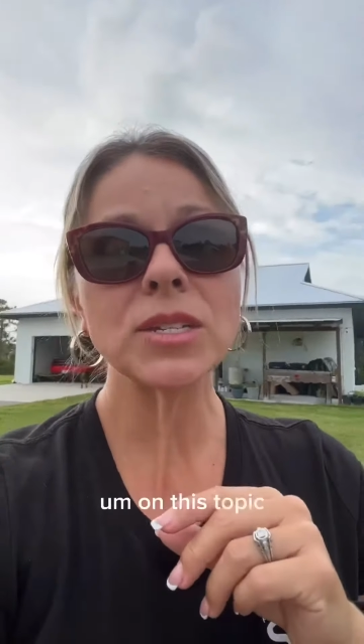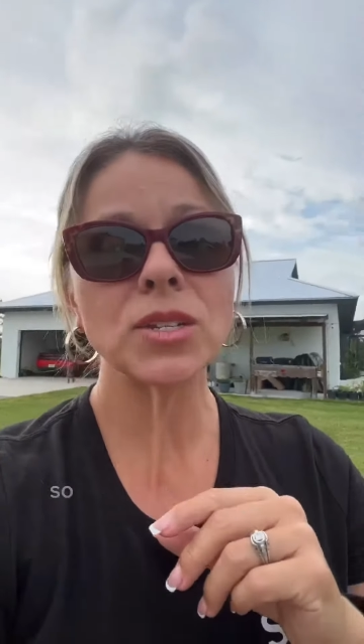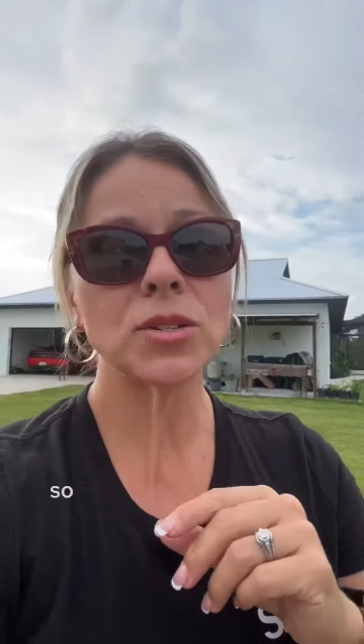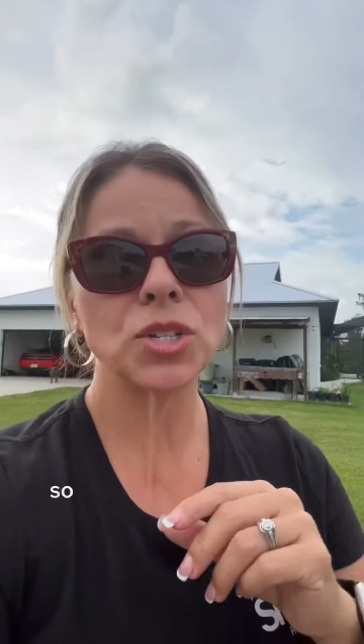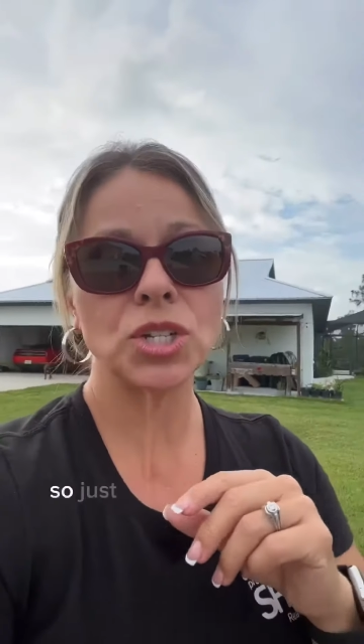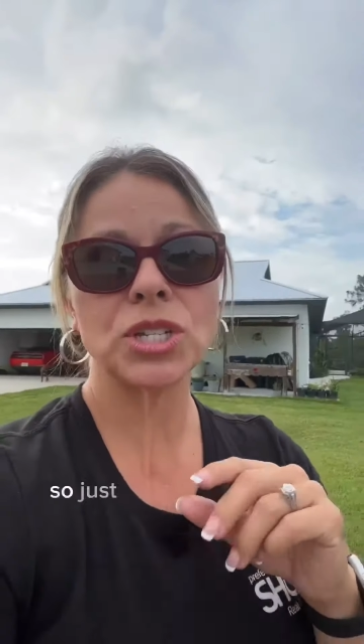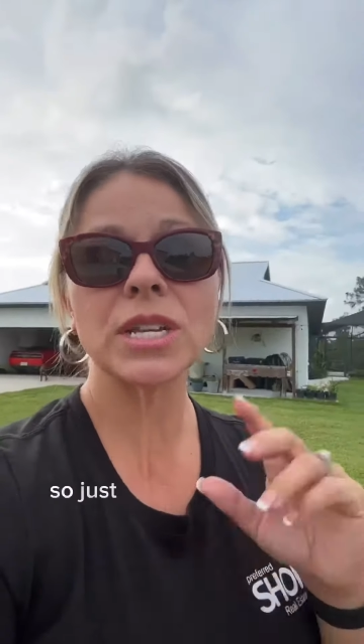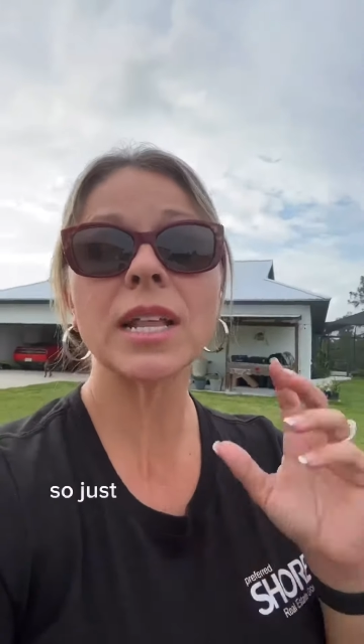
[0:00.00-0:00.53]
So
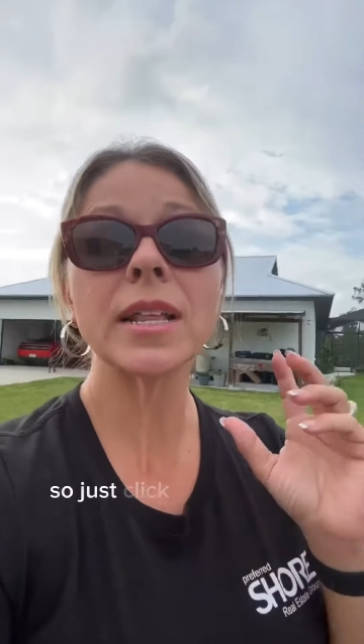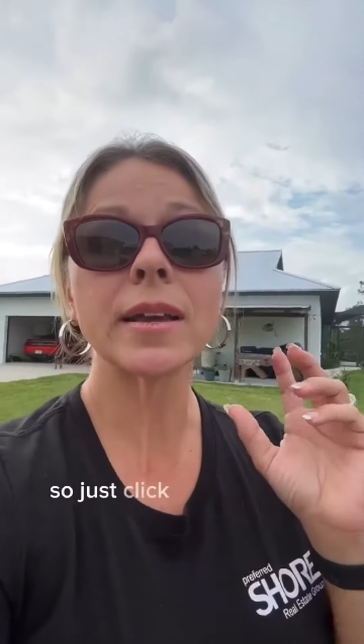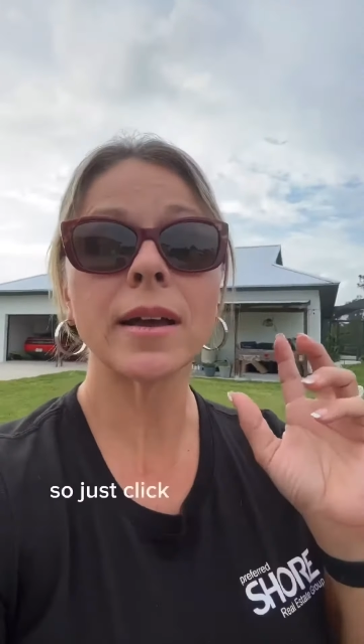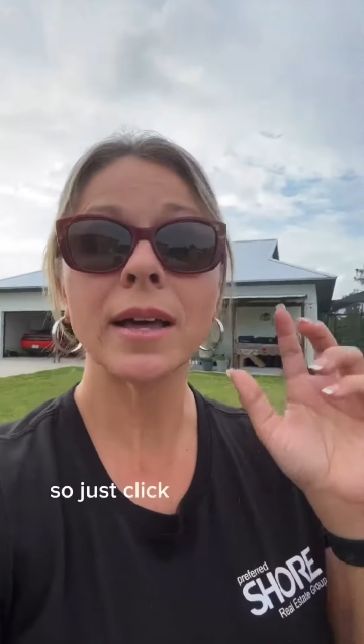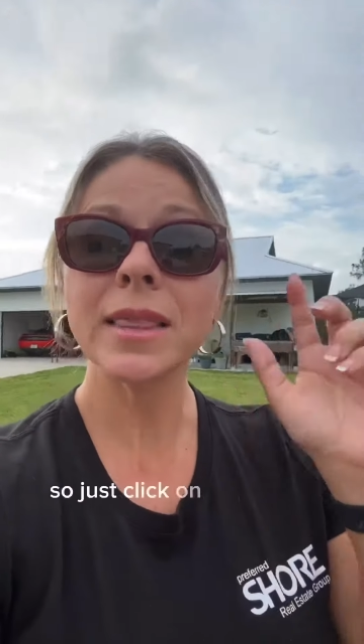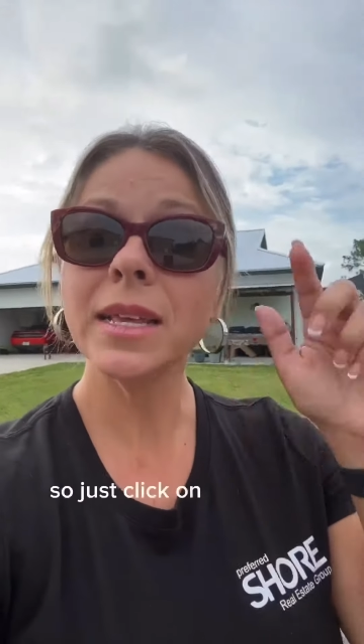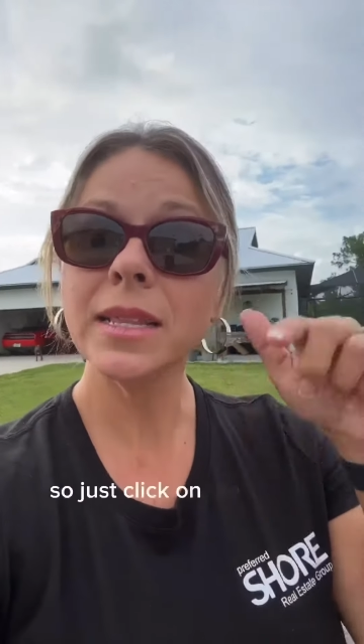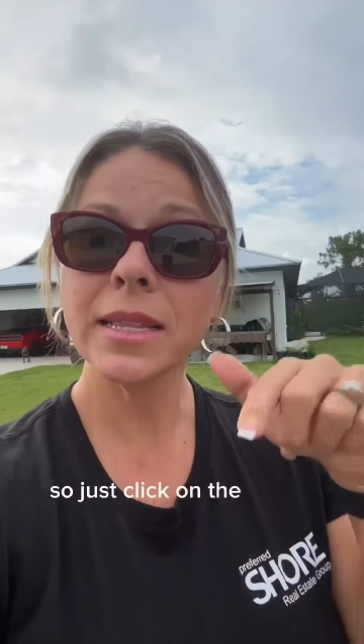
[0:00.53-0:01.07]
just click
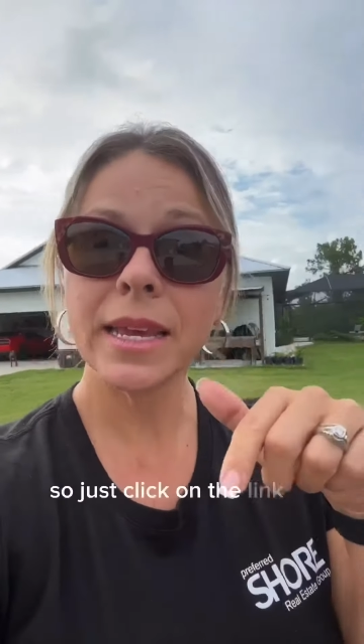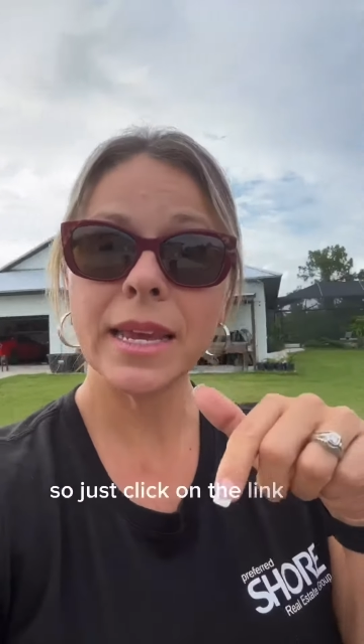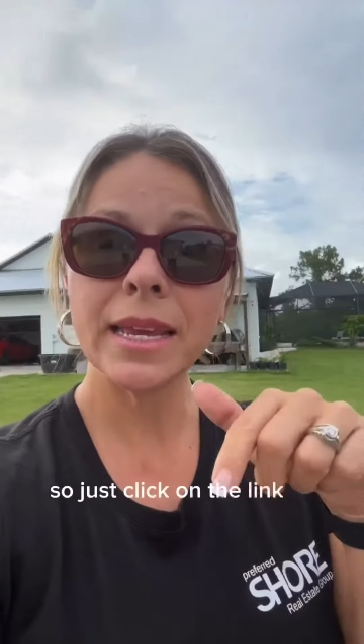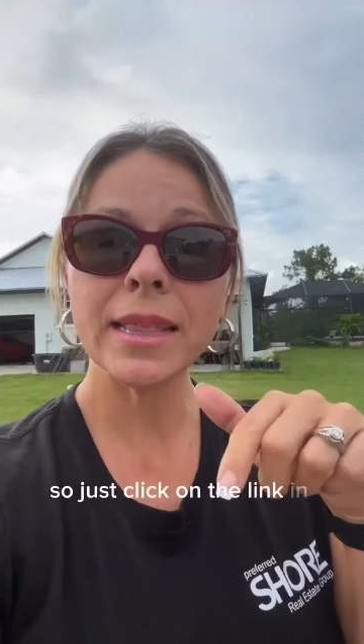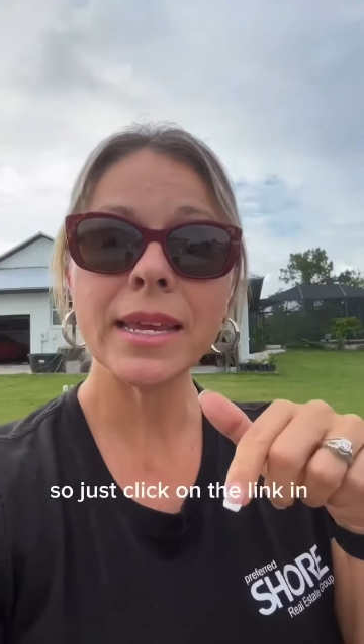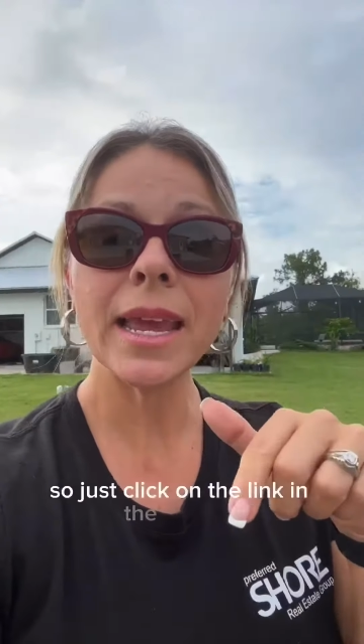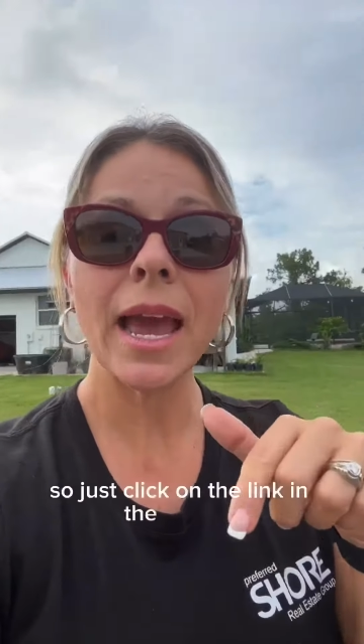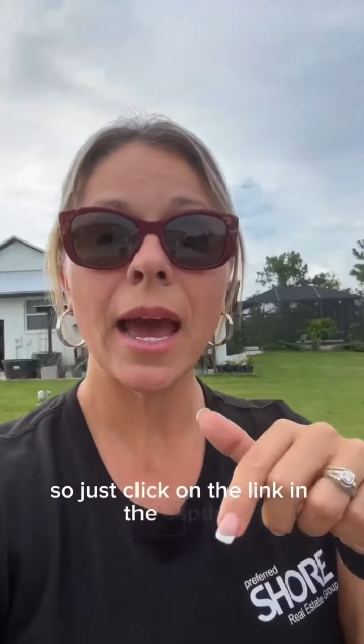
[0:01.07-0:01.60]
on the link in
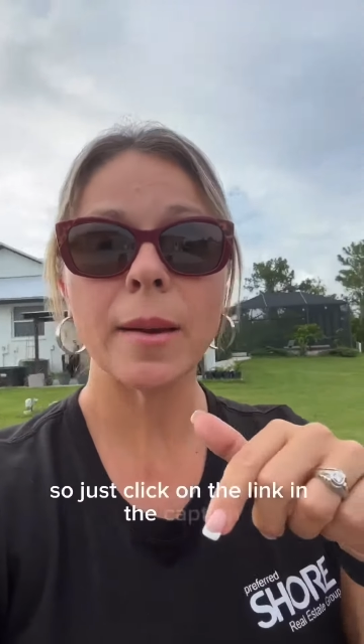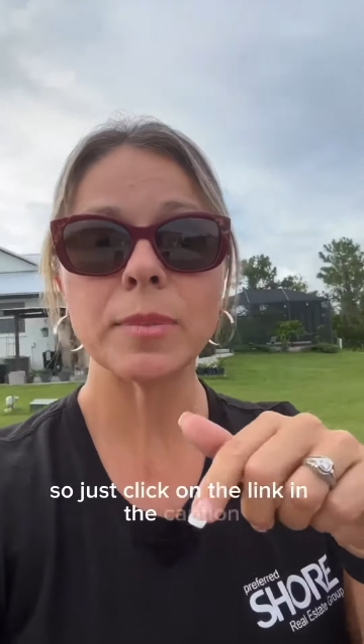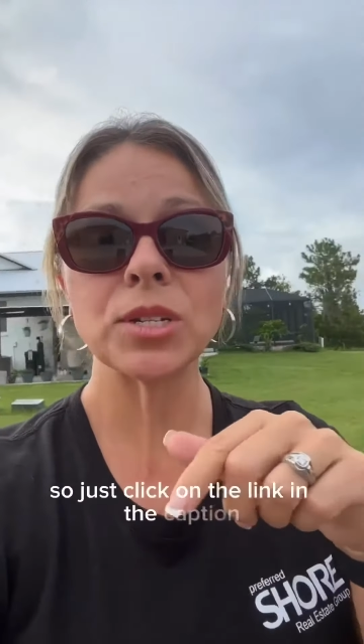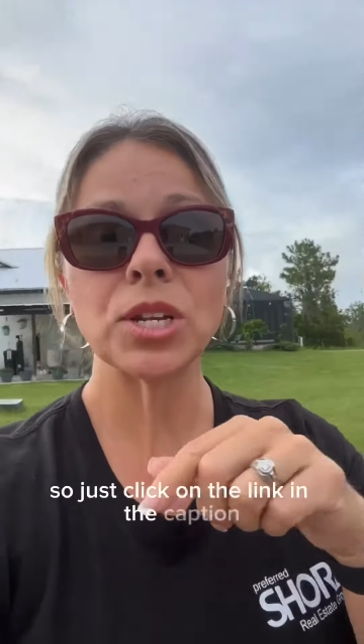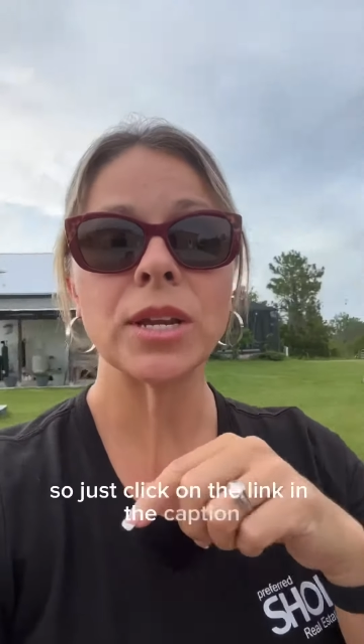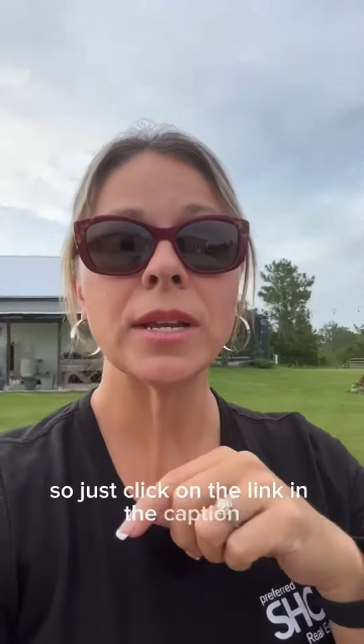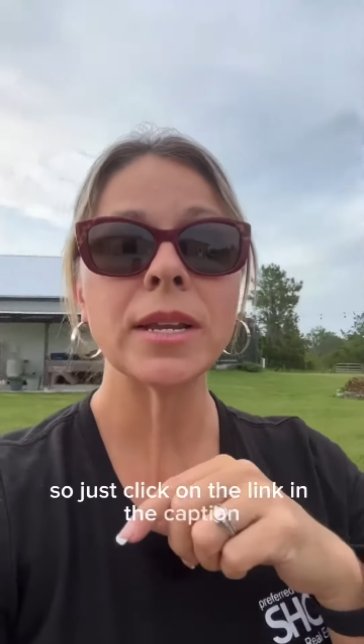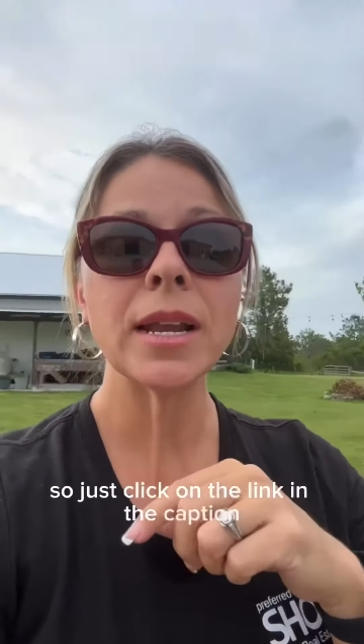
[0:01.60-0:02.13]
the
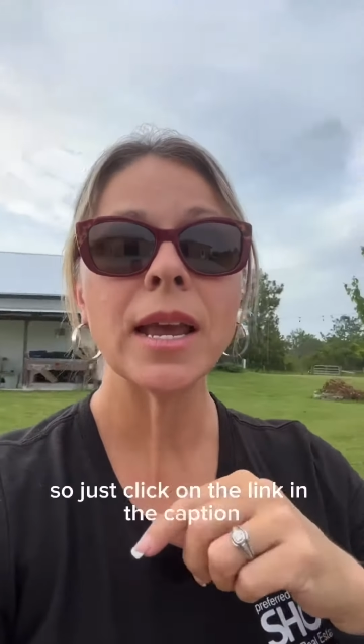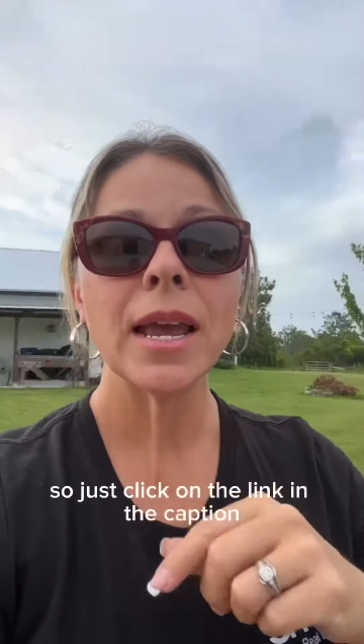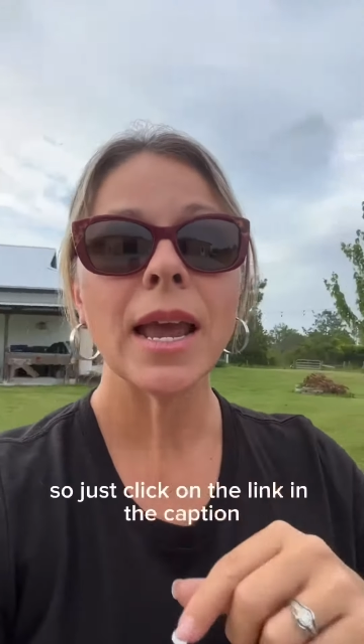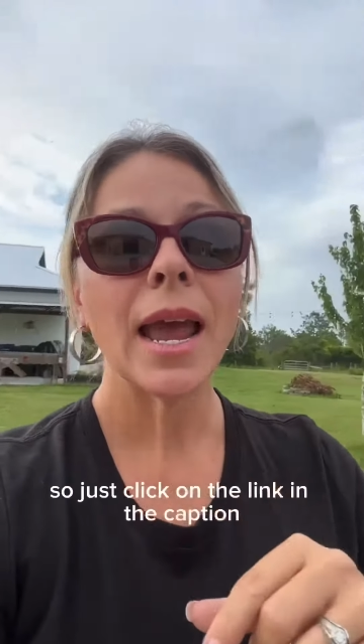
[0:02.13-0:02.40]
caption